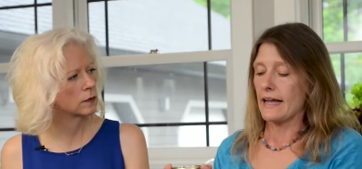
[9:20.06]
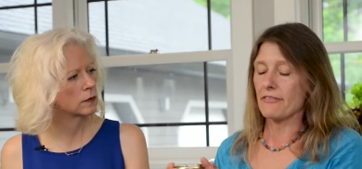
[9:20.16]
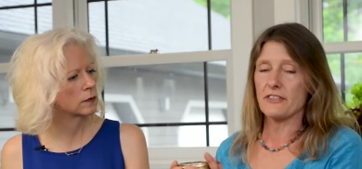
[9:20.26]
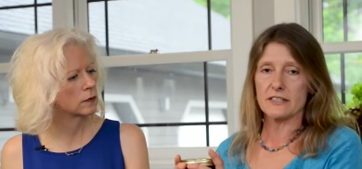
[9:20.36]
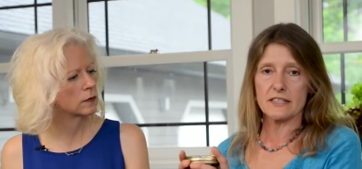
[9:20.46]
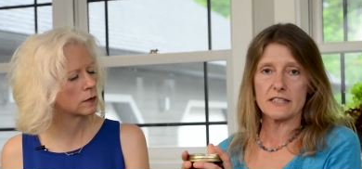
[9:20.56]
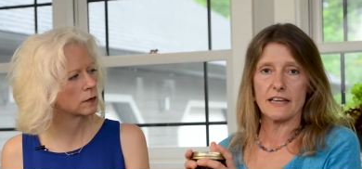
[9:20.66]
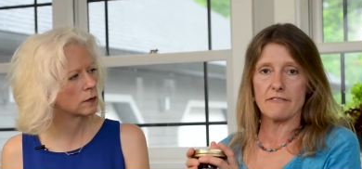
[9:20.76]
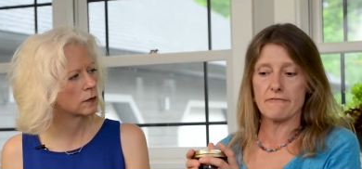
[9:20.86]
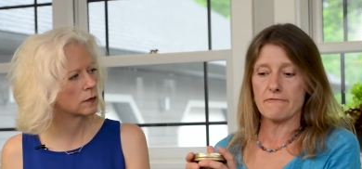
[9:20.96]
Speaker 1: This is
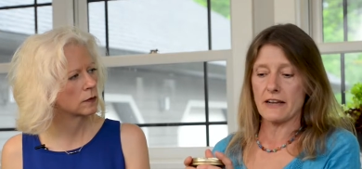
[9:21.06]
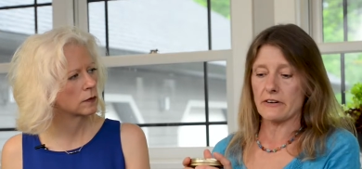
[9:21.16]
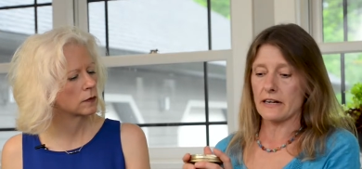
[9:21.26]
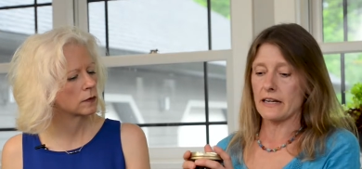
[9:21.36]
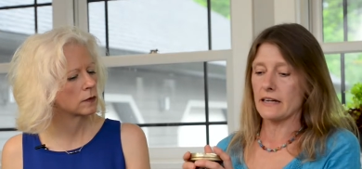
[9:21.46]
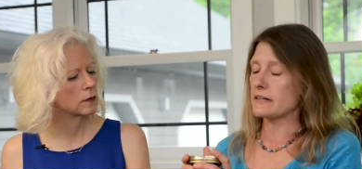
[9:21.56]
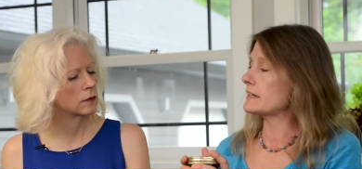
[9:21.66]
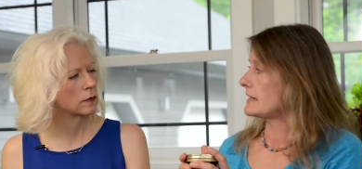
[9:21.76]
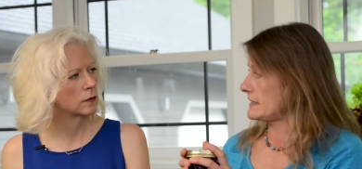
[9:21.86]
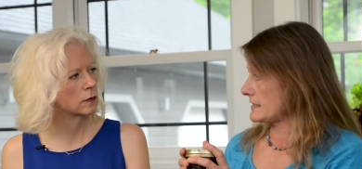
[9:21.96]
a very
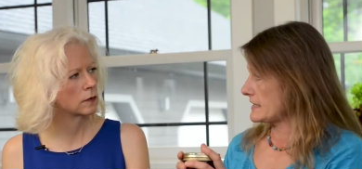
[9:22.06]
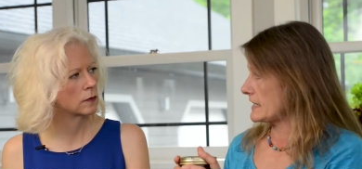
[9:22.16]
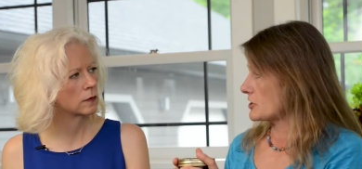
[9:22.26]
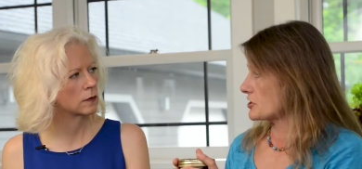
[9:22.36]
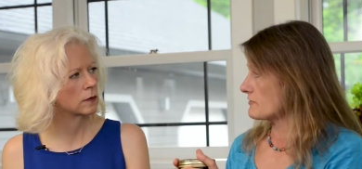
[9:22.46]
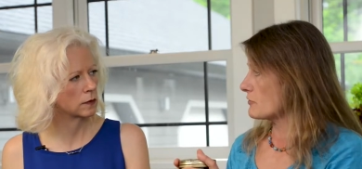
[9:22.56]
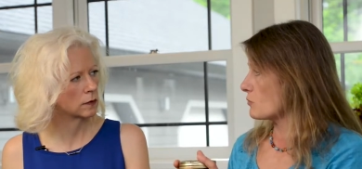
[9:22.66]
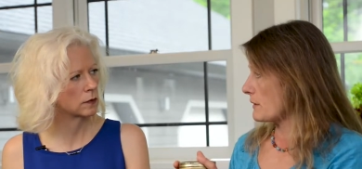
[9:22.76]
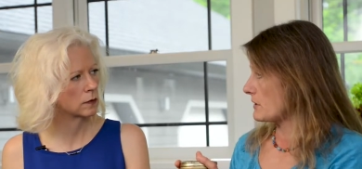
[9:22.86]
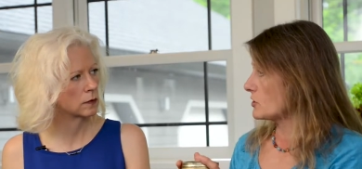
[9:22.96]
nice tincture for
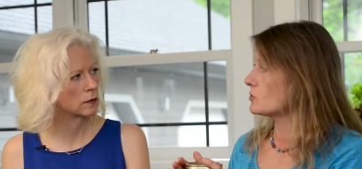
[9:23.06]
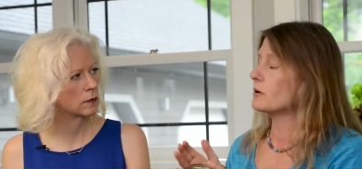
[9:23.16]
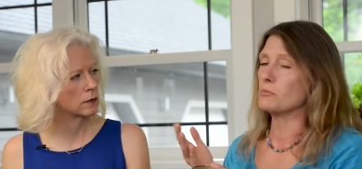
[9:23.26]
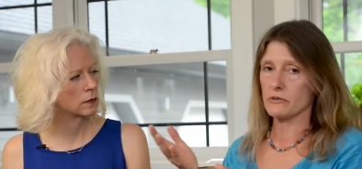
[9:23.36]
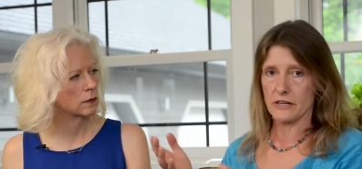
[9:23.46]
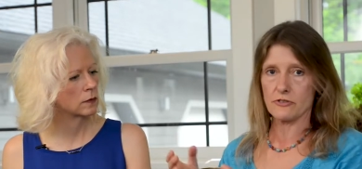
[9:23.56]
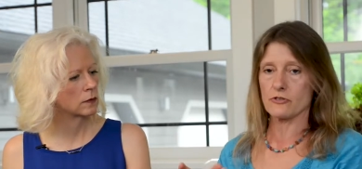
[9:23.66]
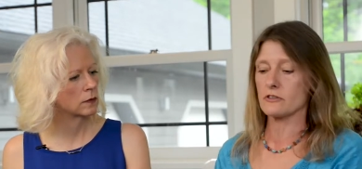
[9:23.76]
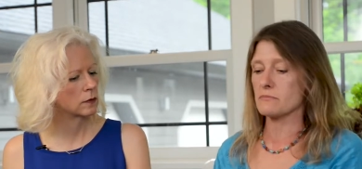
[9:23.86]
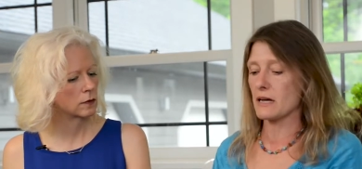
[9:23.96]
women who are moving through
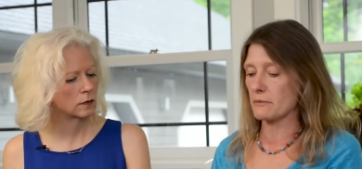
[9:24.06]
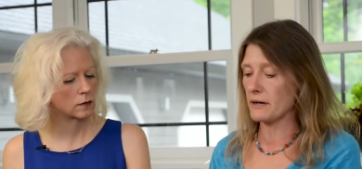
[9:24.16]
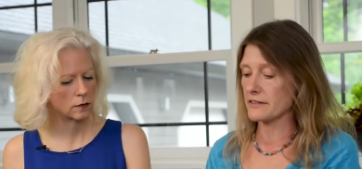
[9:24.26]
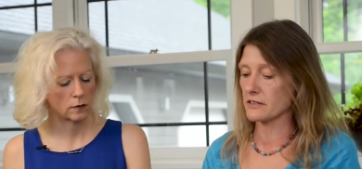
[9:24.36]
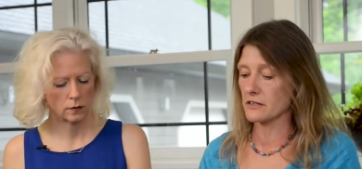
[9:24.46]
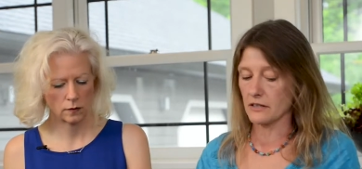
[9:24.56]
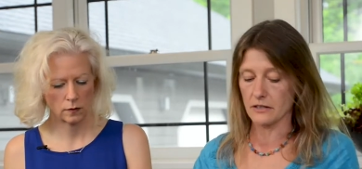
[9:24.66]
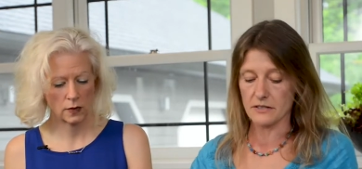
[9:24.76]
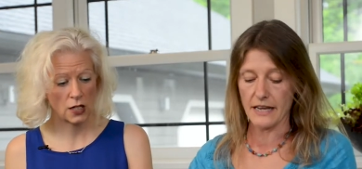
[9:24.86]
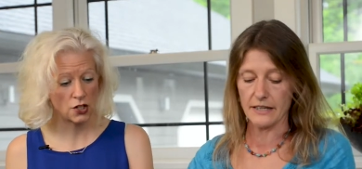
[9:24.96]
those menopausal
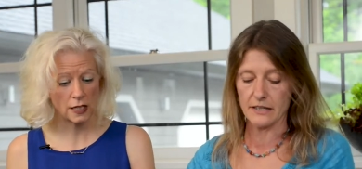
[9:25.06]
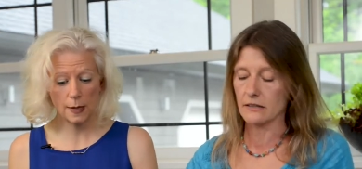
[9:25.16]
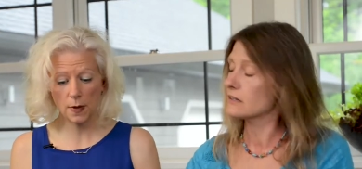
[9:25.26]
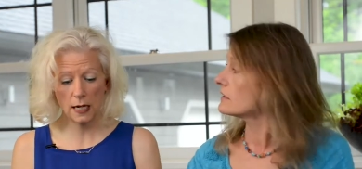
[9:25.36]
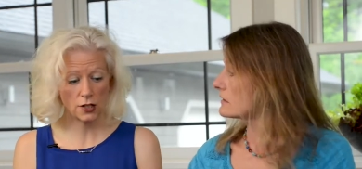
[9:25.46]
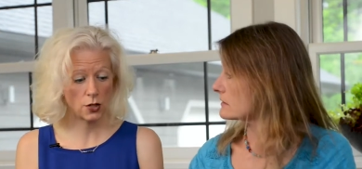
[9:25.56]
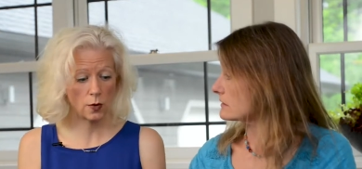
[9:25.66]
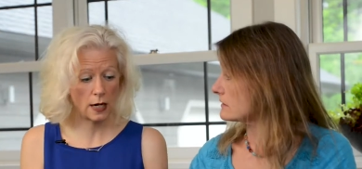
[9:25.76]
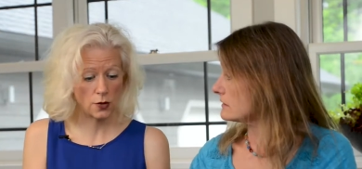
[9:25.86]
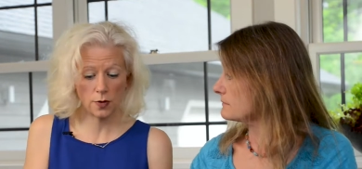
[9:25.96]
years. And, and just in, keep
Speaker 2: it next to you
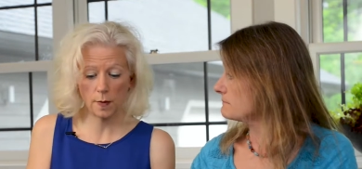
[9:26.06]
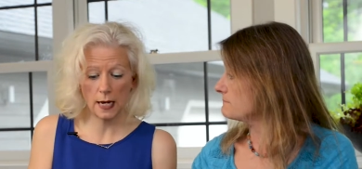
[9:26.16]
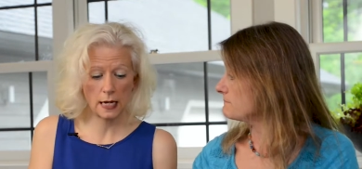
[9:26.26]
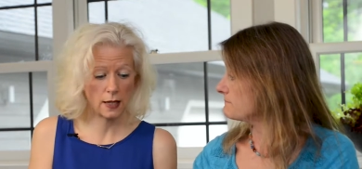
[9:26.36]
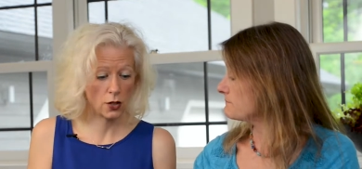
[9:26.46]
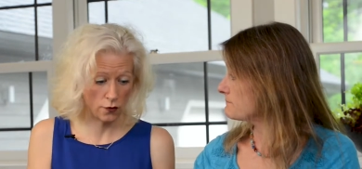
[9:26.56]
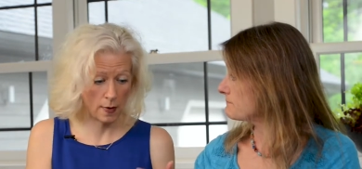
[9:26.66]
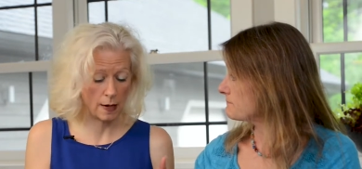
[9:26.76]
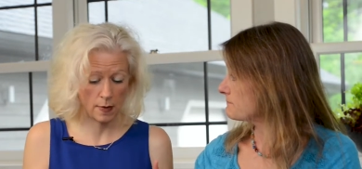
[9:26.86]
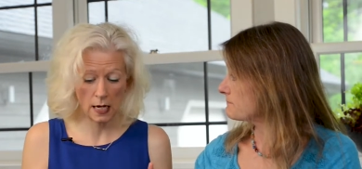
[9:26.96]
what I do with mine that you've
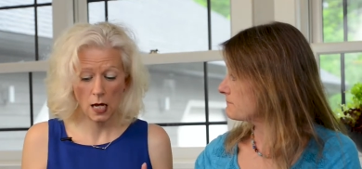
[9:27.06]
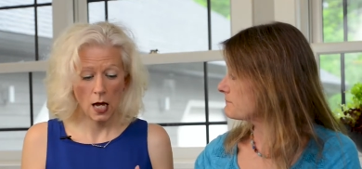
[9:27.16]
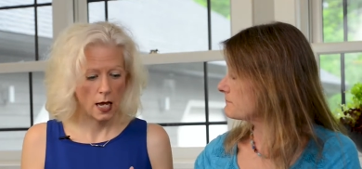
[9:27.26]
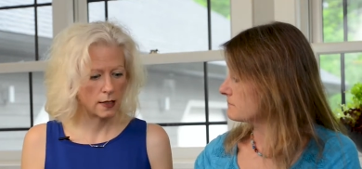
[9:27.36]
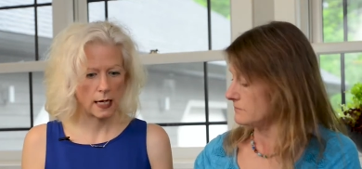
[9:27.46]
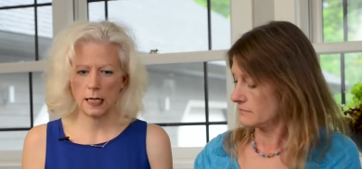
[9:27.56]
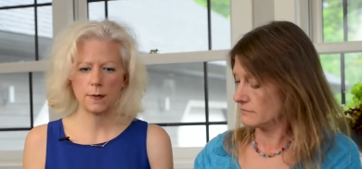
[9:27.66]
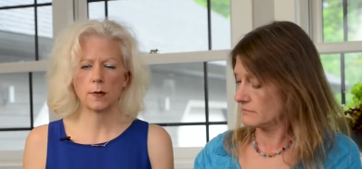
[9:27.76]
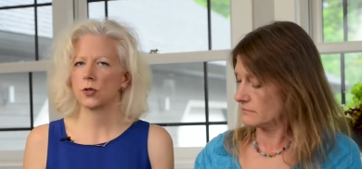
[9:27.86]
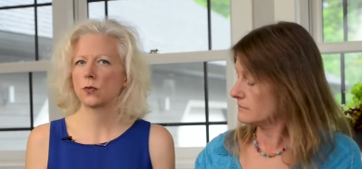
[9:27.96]
made me is I
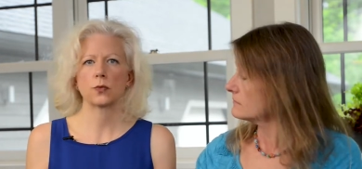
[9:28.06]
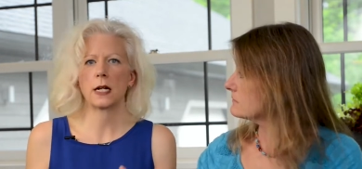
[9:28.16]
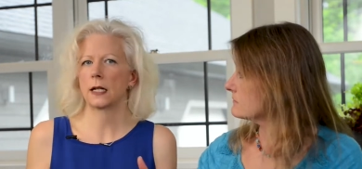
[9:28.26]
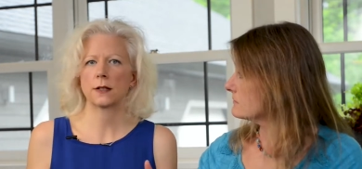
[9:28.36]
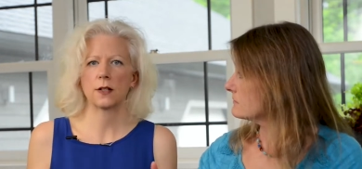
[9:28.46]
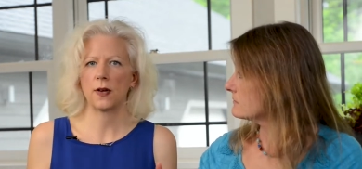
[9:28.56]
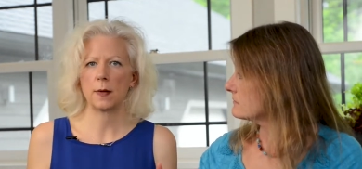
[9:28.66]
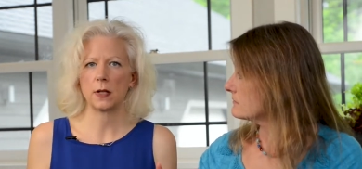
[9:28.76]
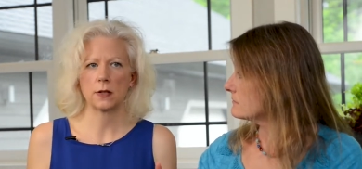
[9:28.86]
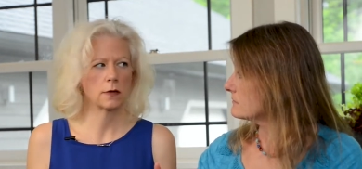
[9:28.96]
keep them just right next to the
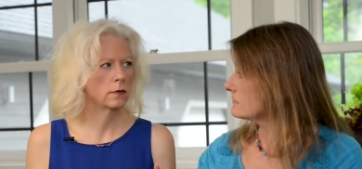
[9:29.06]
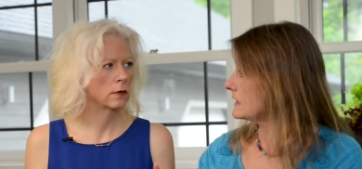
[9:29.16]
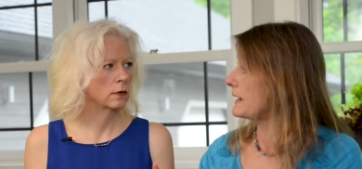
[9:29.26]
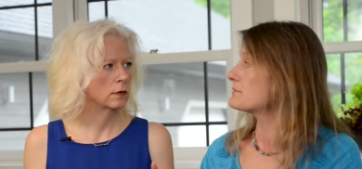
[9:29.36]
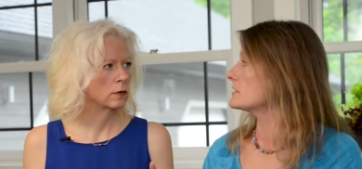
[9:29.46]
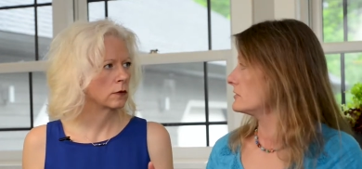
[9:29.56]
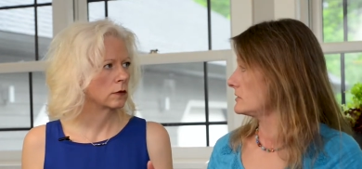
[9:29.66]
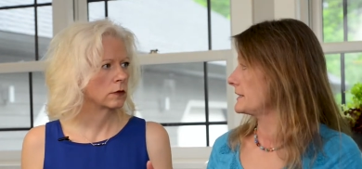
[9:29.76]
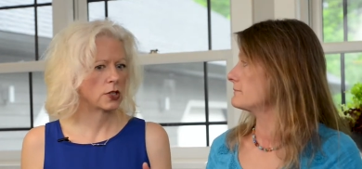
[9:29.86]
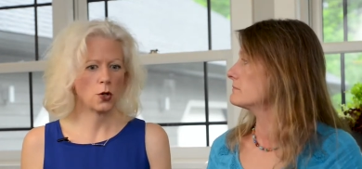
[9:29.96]
vitamins.
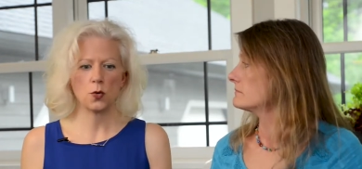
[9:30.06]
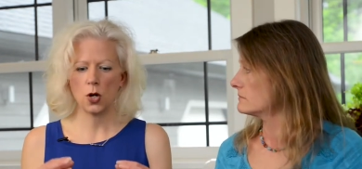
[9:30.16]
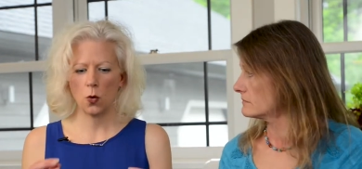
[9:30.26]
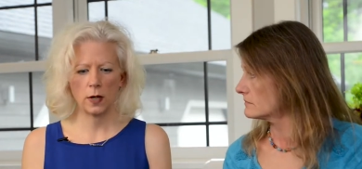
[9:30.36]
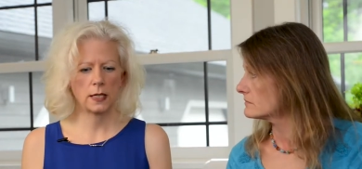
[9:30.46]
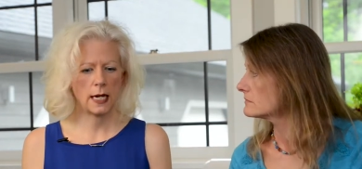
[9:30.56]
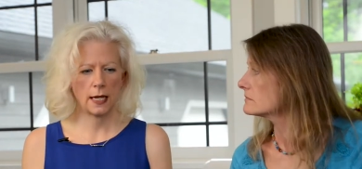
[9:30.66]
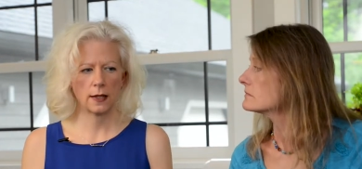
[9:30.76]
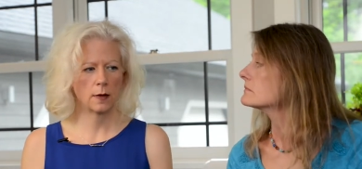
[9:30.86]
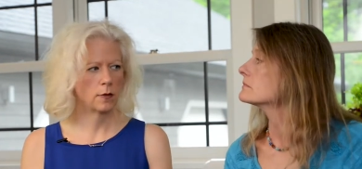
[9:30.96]
Absolutely. So you know when to
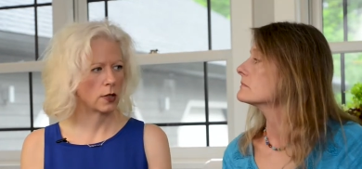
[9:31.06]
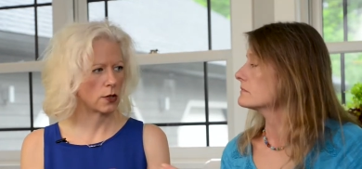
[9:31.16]
take them.